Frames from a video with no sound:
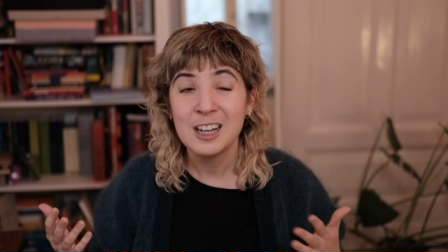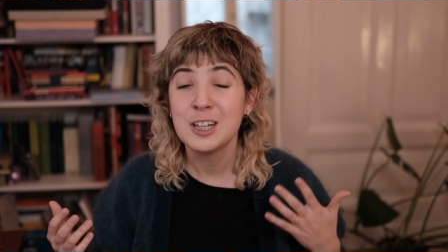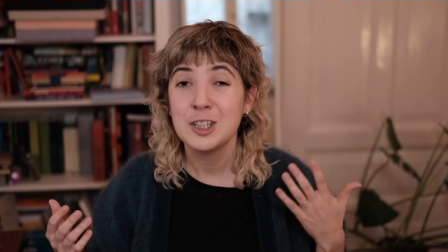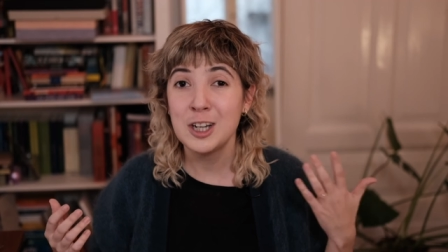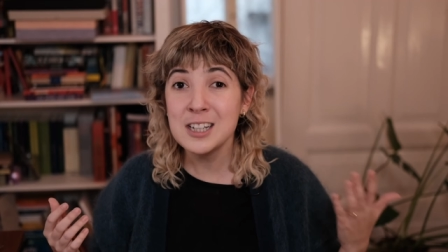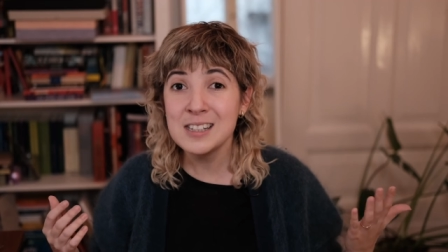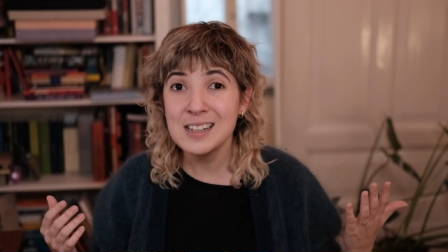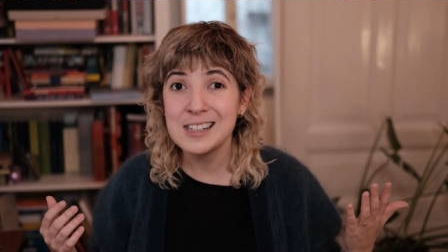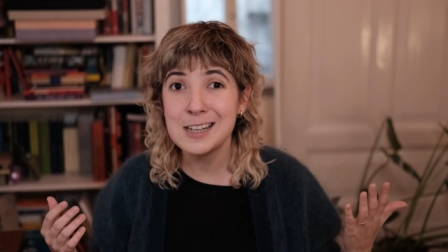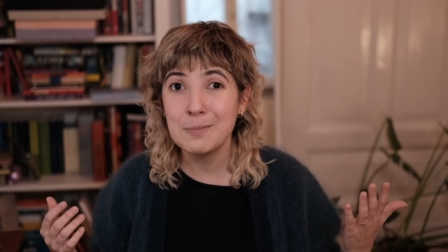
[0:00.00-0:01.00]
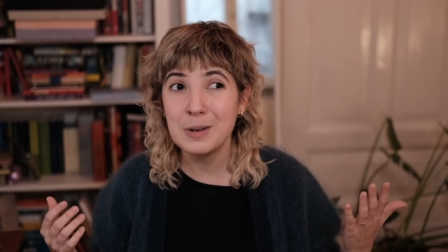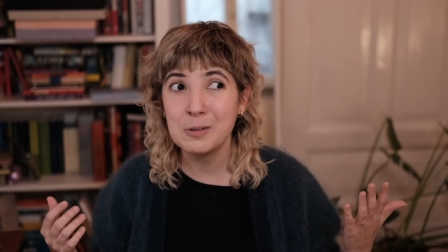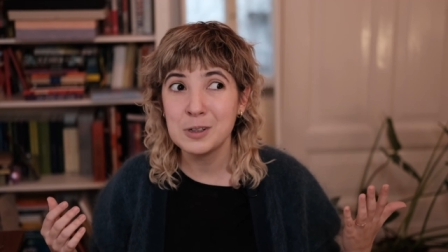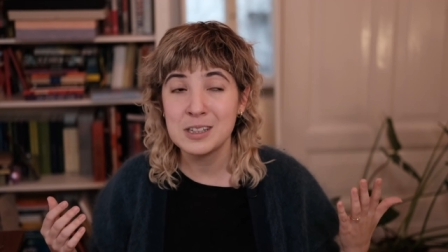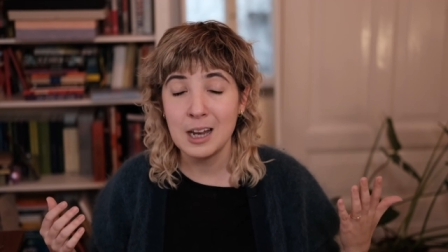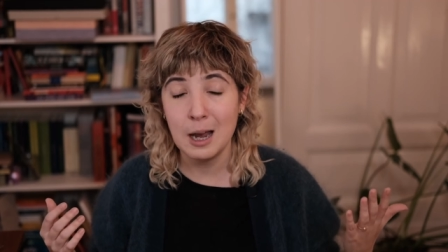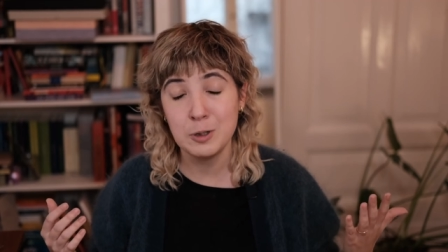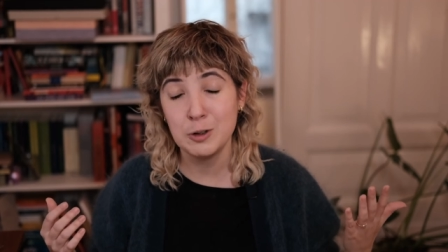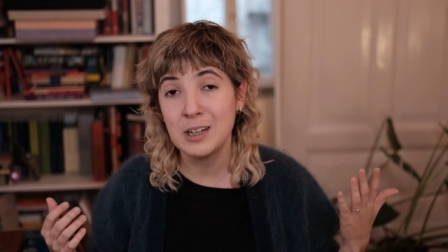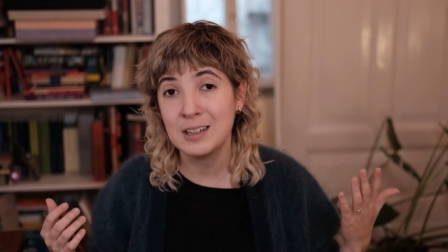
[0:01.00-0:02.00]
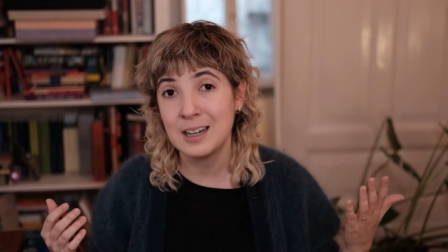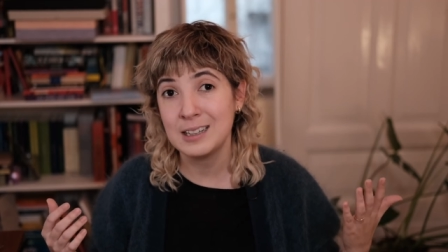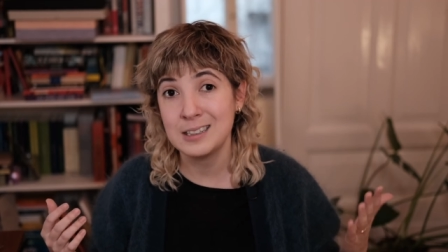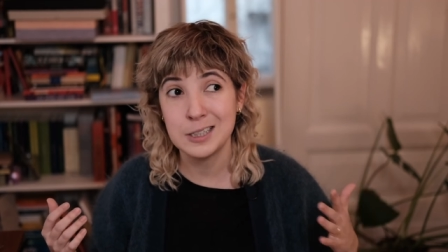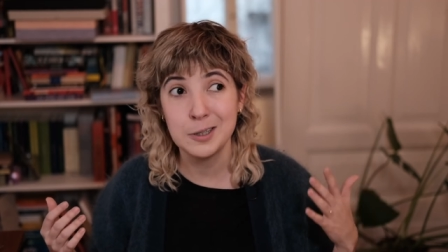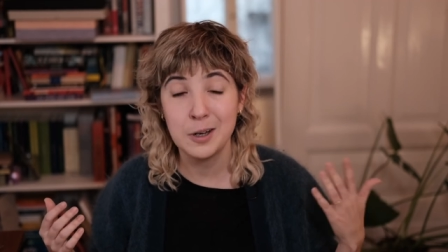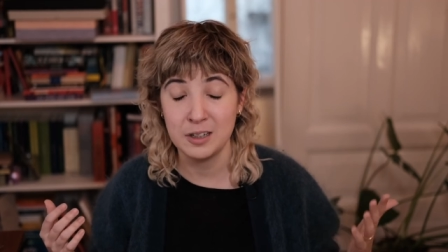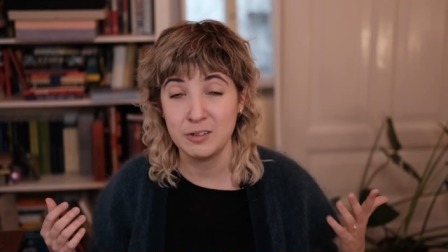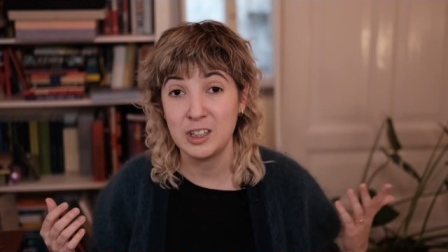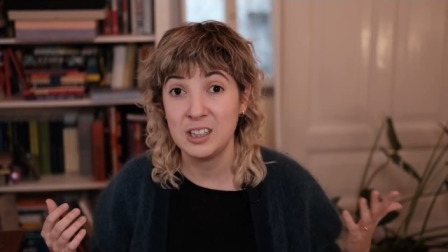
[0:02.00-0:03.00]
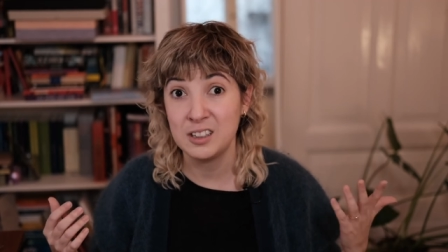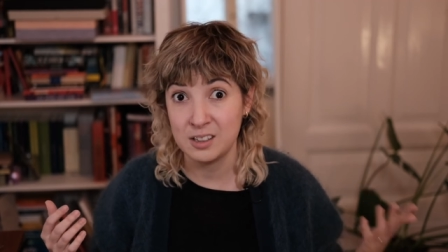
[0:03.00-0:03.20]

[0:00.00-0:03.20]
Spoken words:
just as somebody was capturing light 200 years